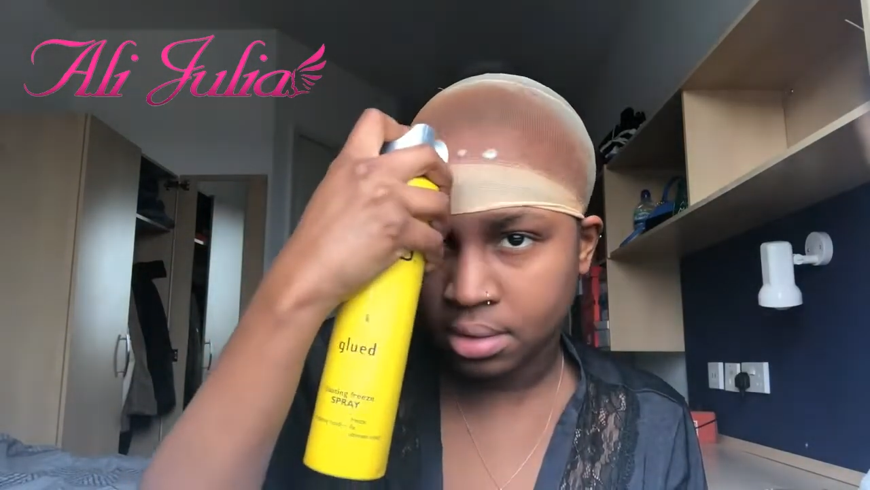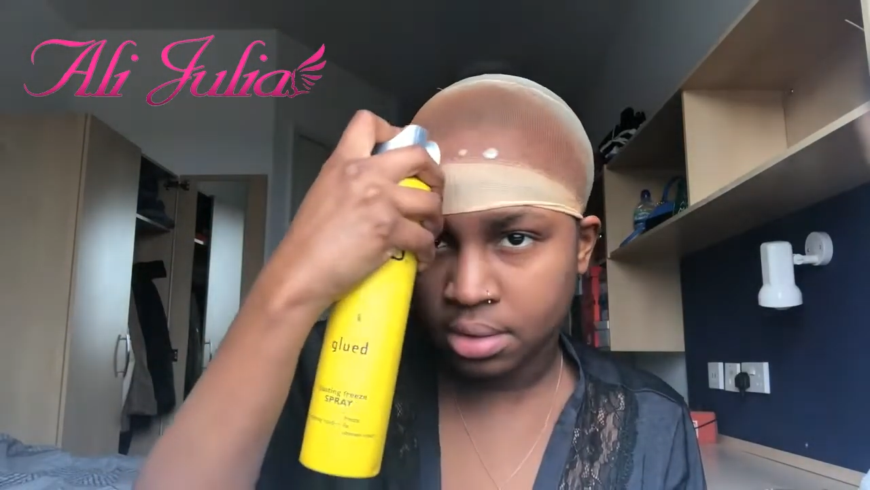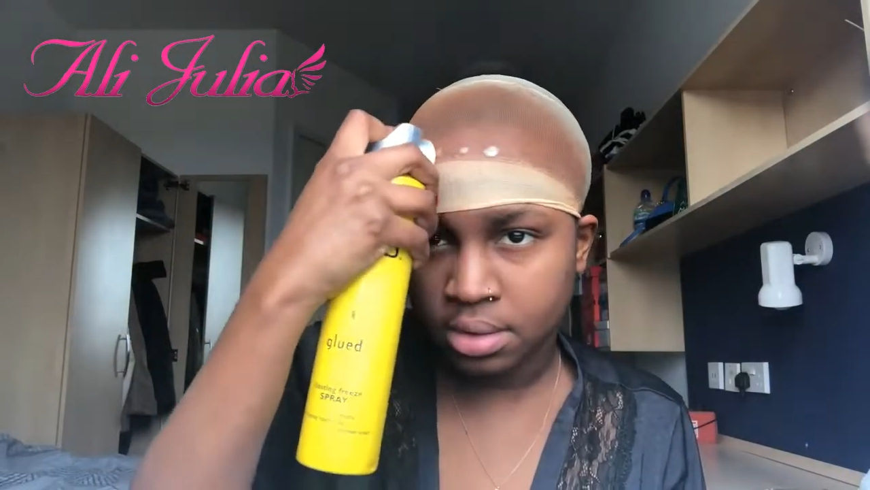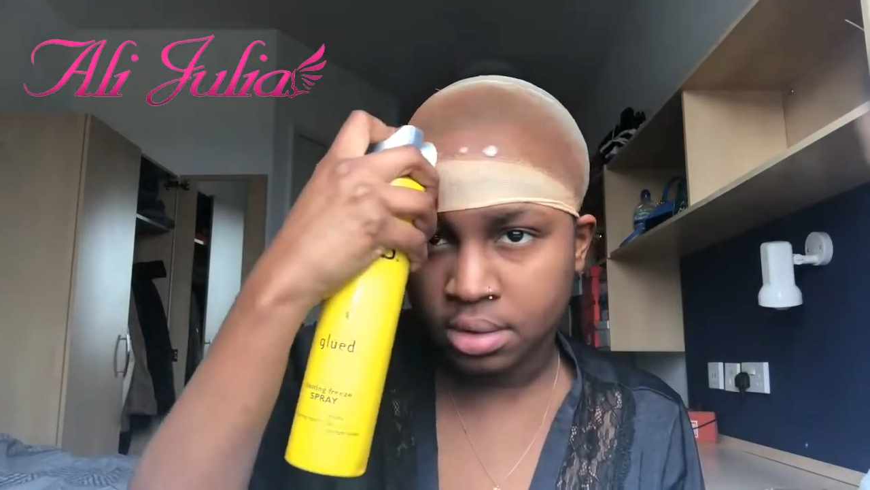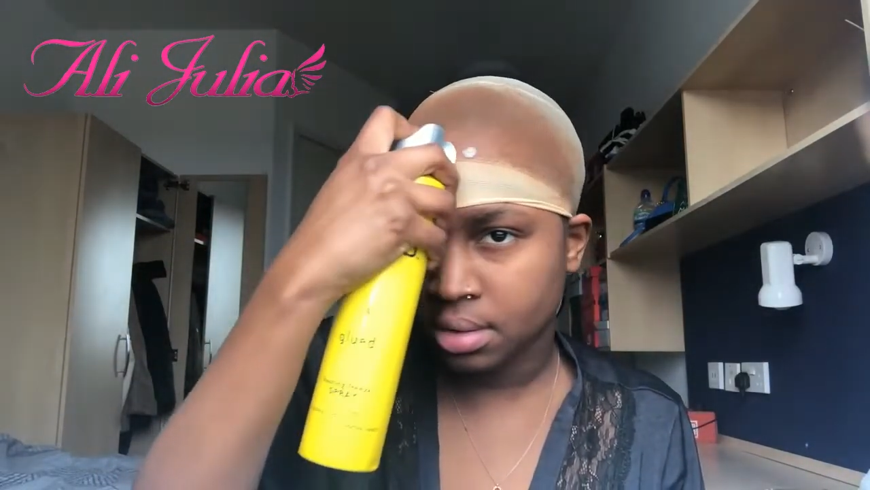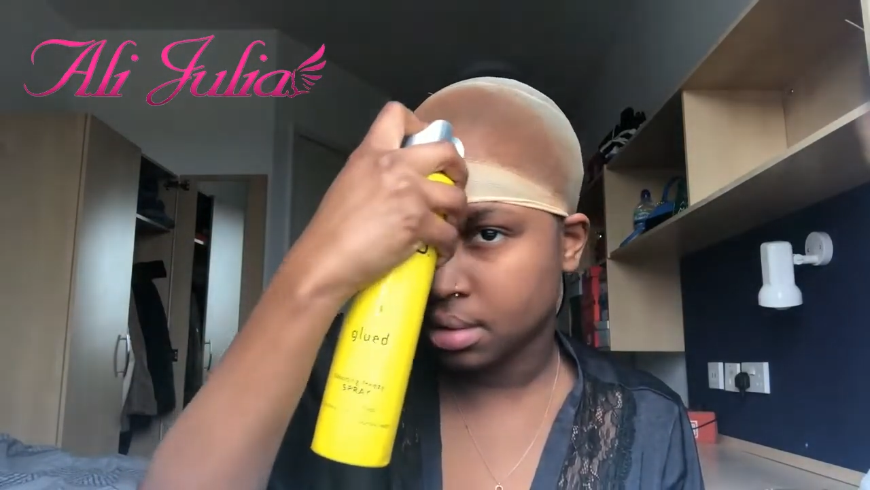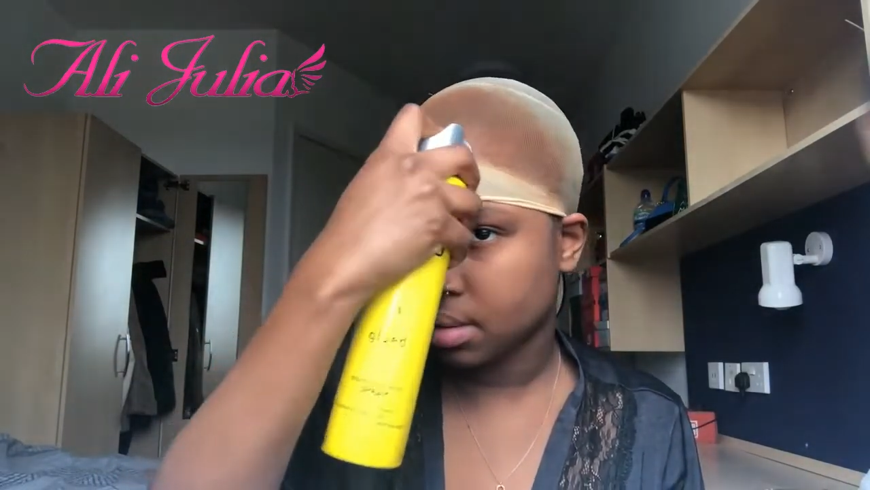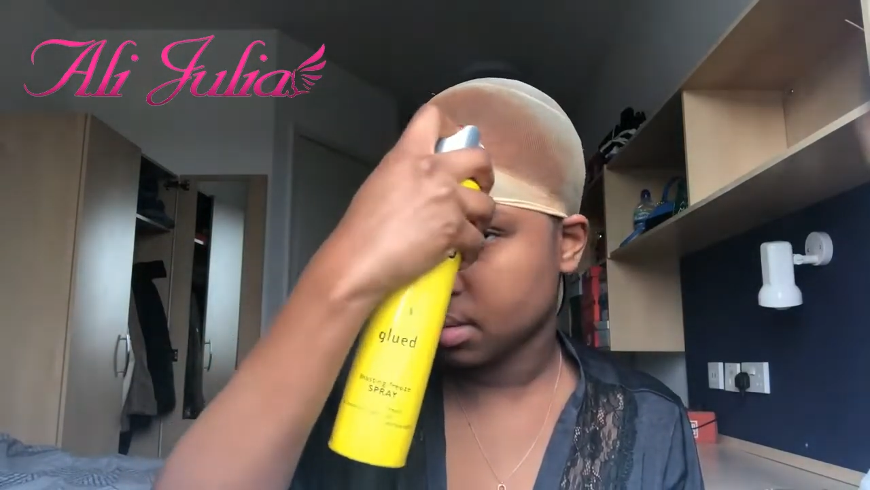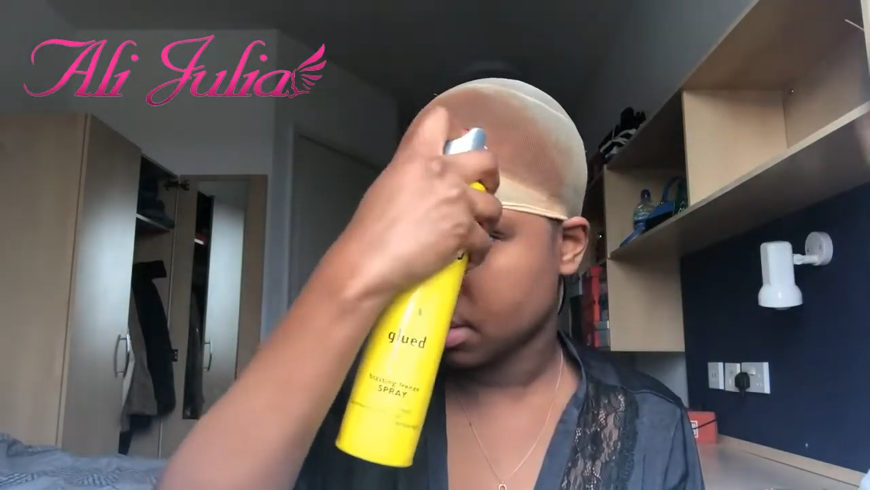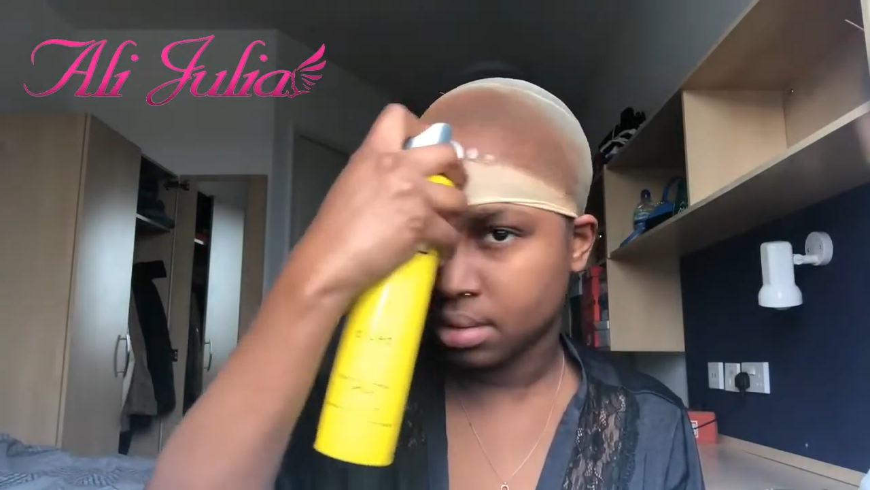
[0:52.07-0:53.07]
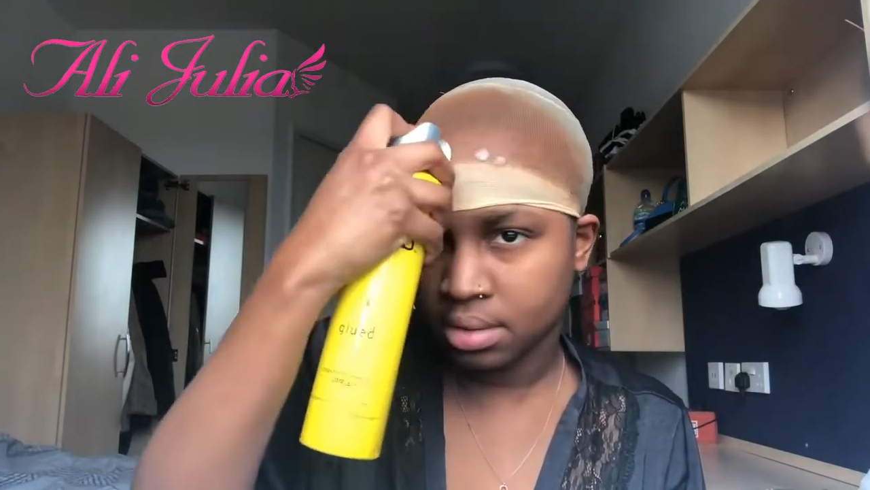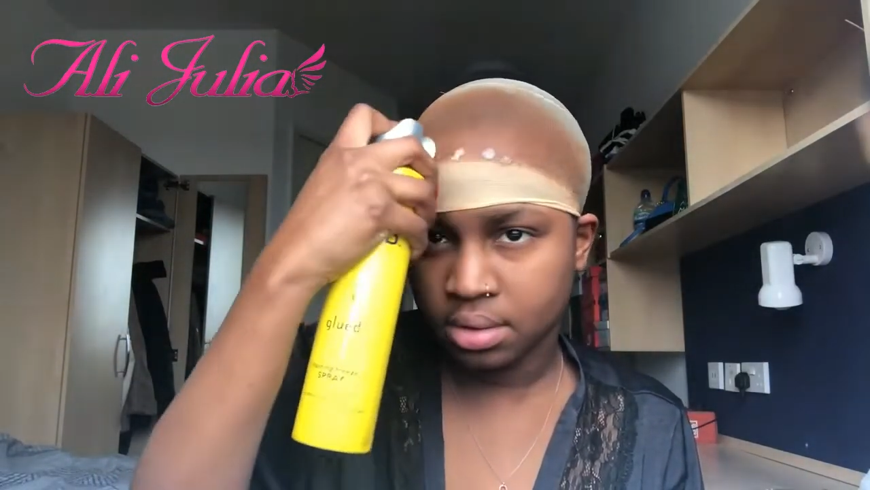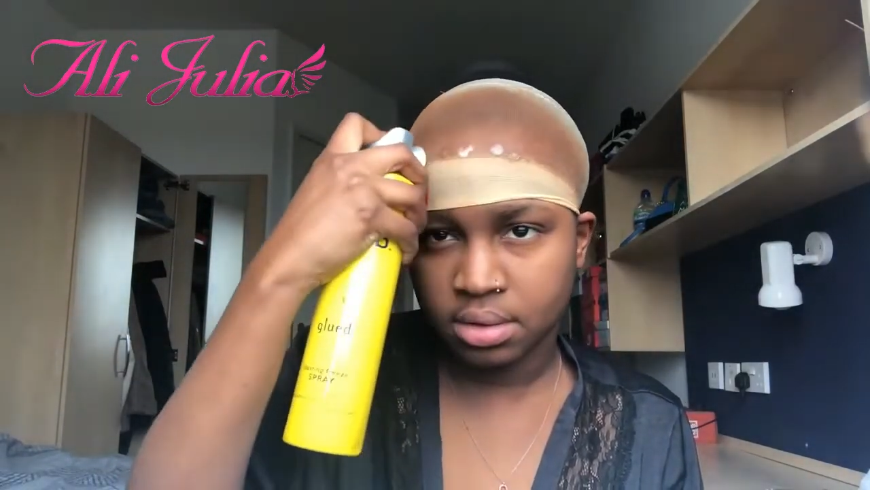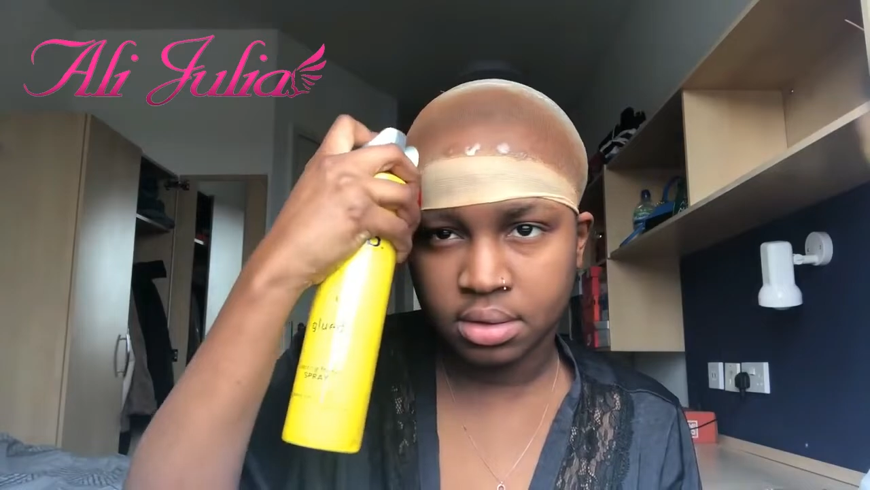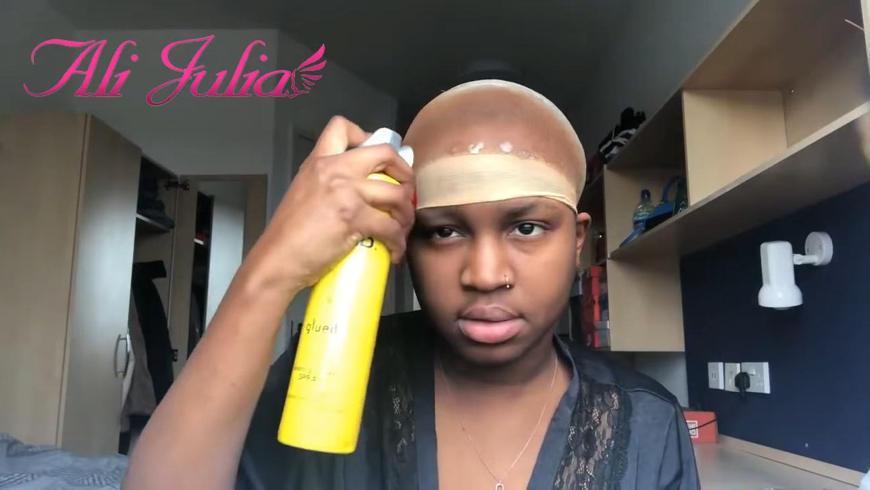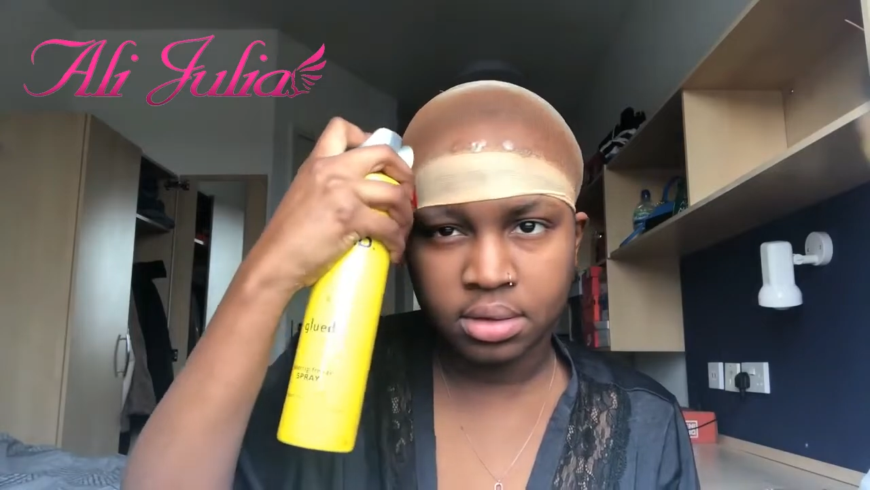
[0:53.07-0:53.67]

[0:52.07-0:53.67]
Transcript: spray the glue where you want your